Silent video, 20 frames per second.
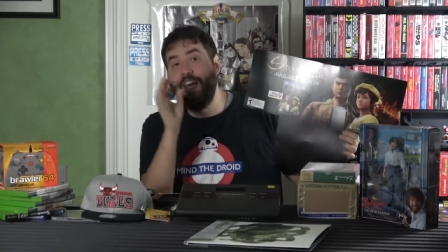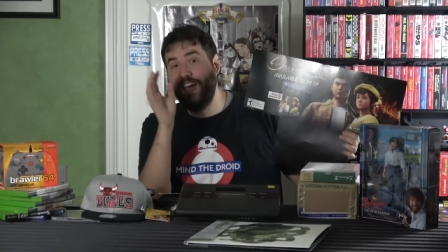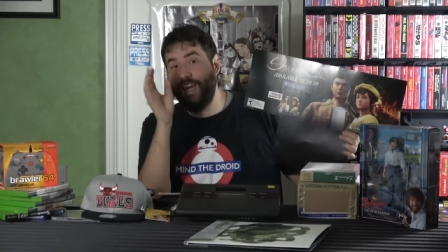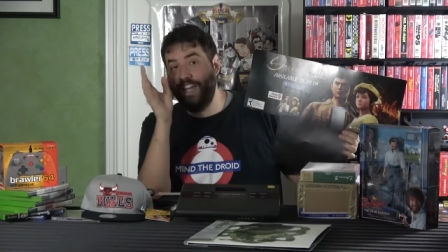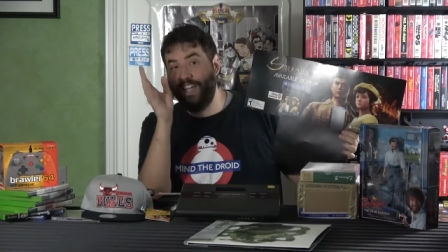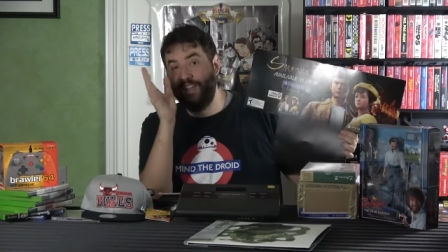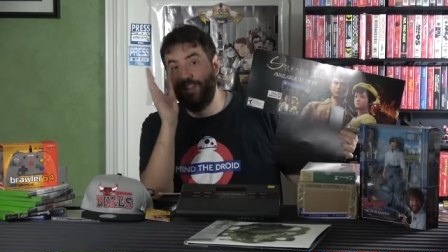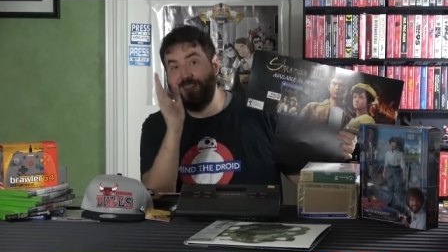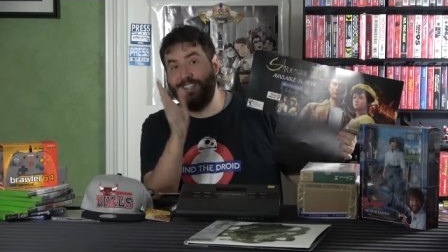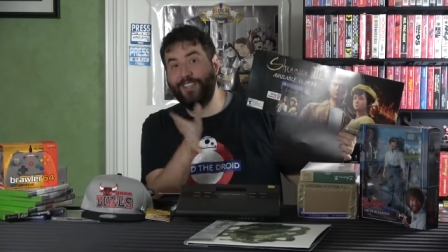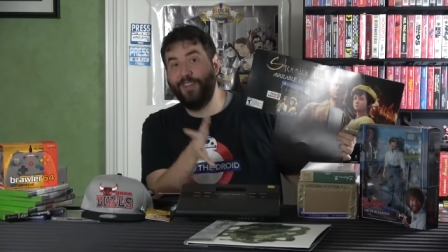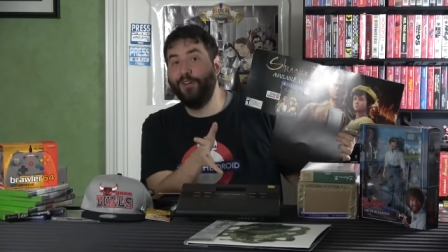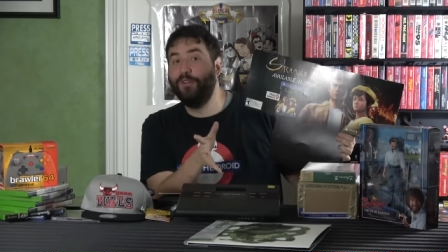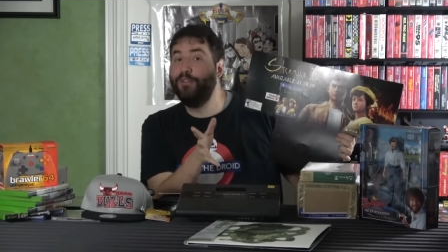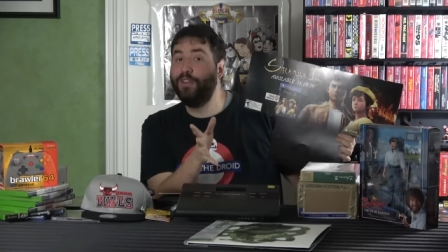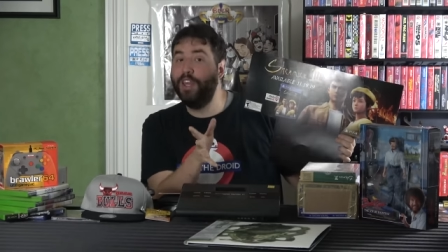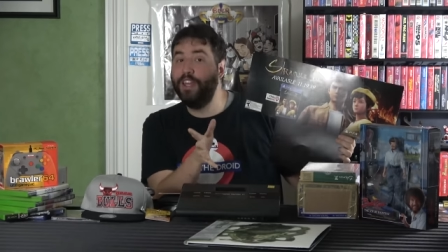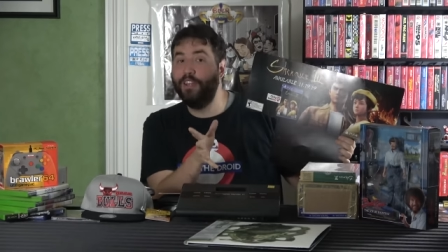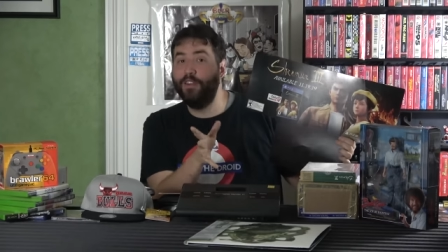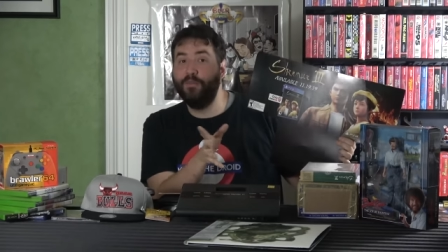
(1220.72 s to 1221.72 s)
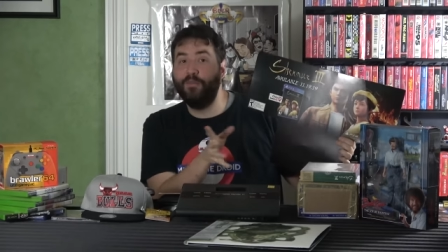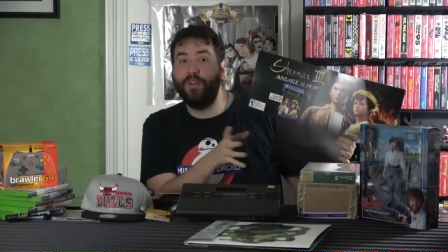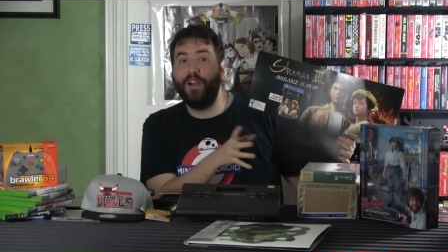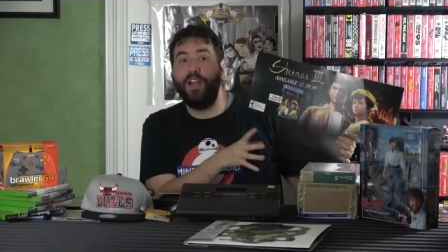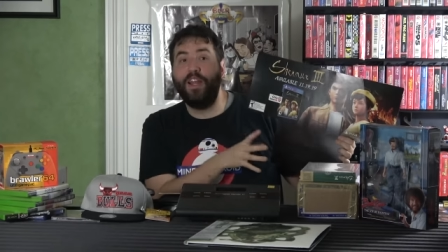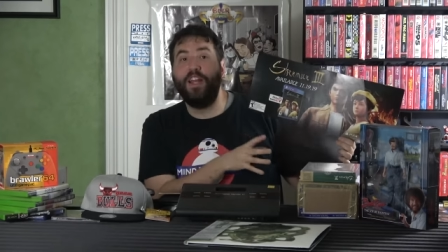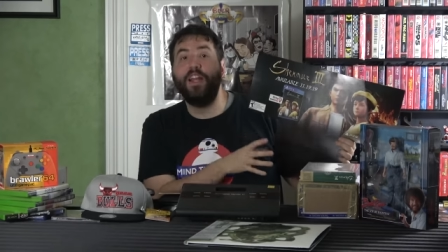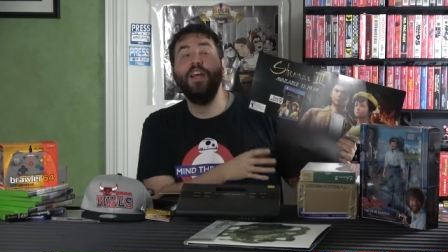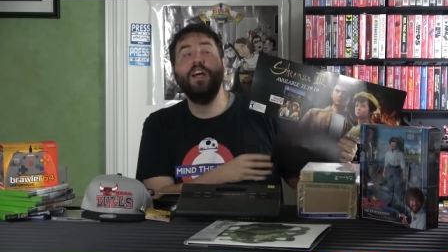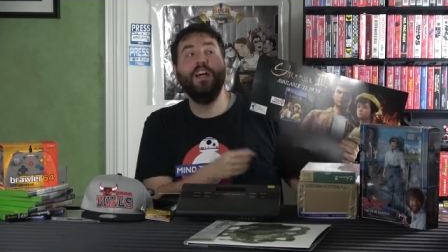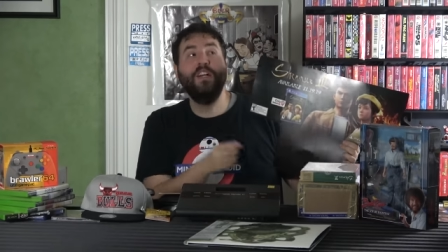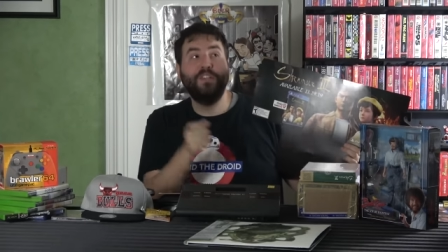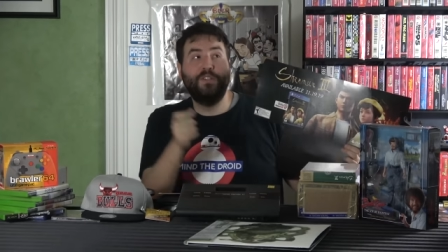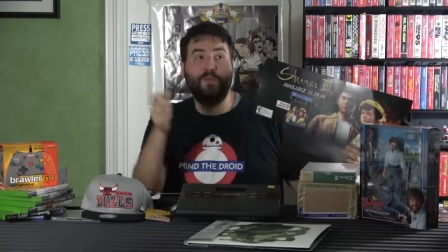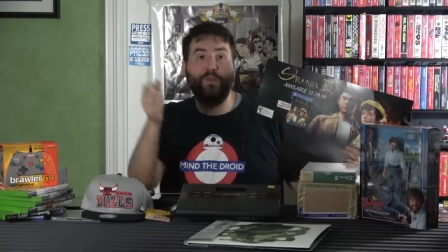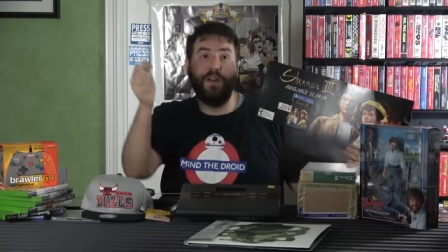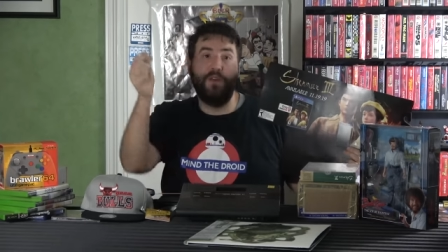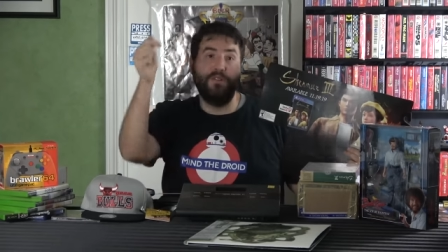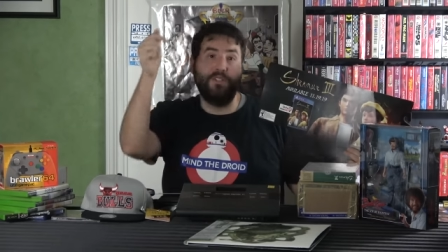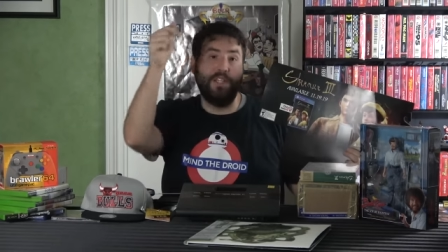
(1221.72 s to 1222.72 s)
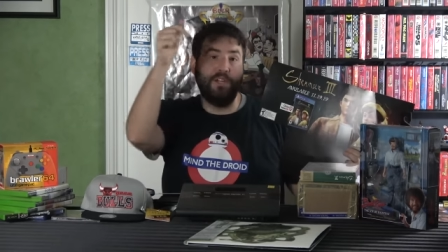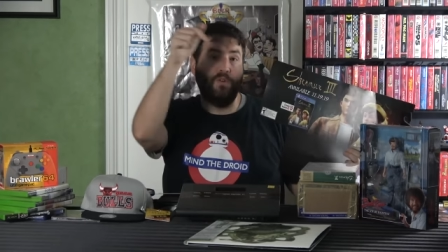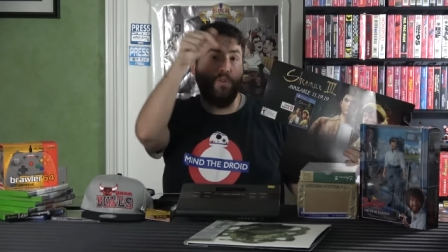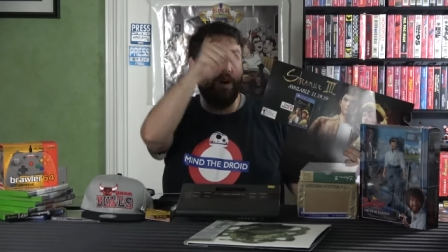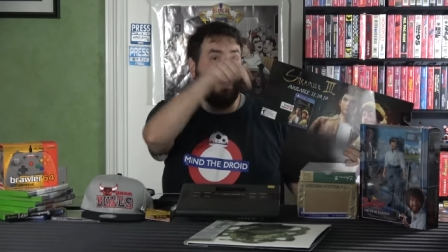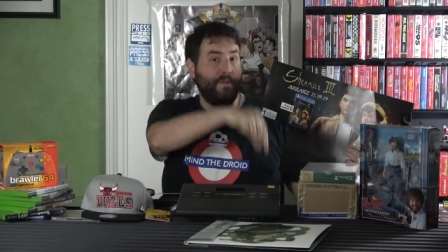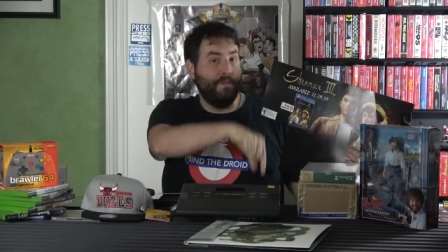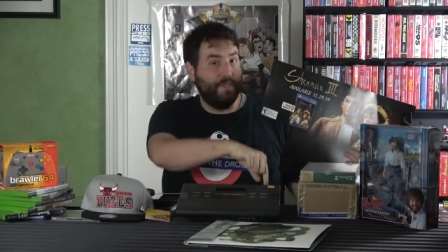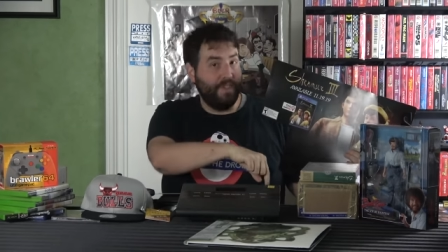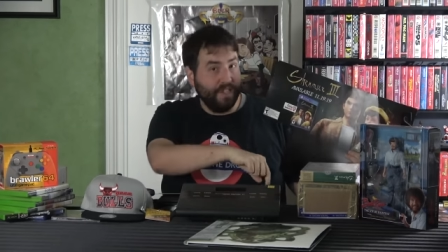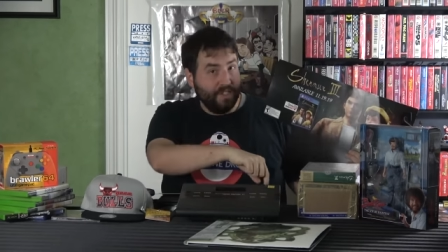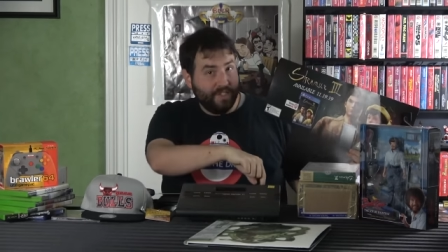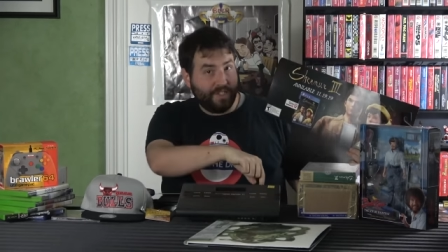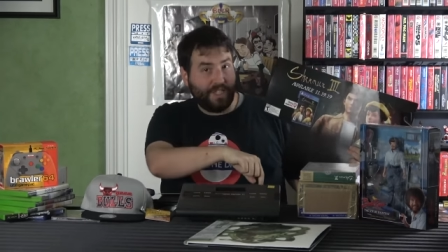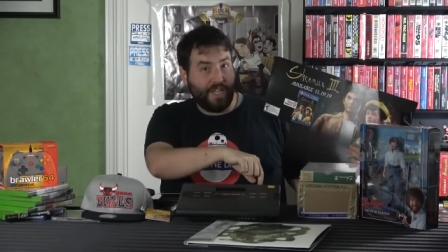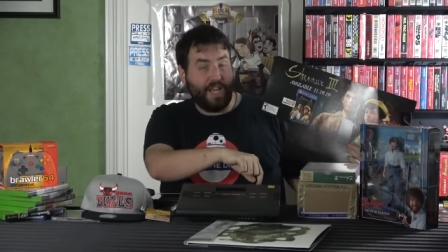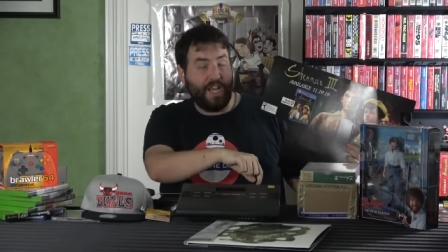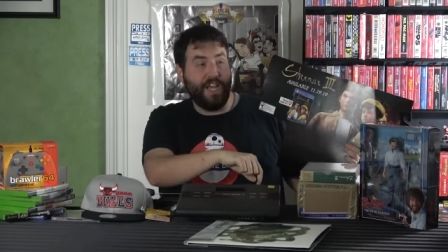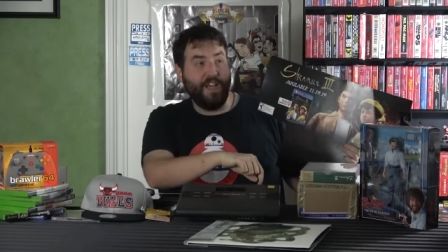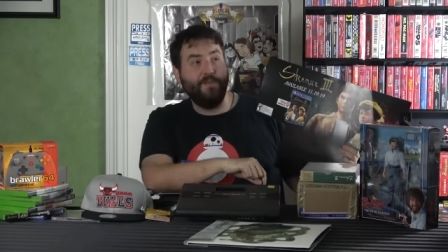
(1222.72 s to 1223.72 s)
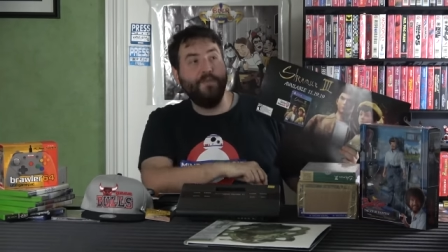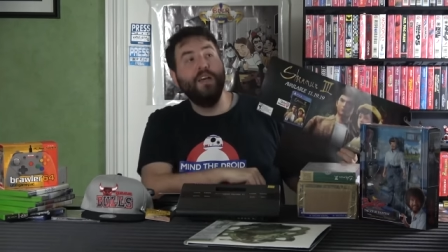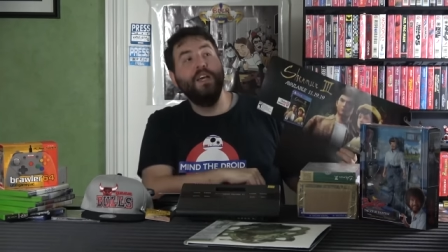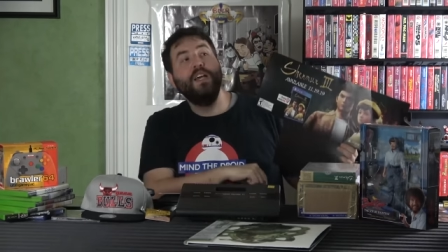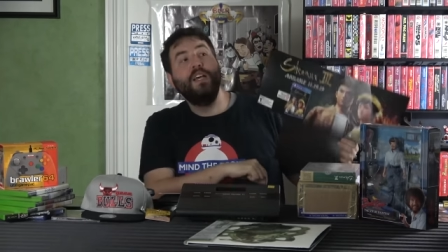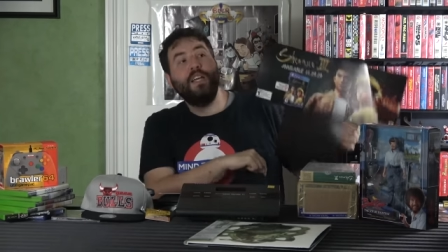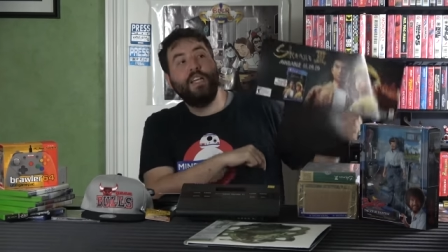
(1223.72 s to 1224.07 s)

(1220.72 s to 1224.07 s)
and so thank you, Brian. So when I was in Guam this time,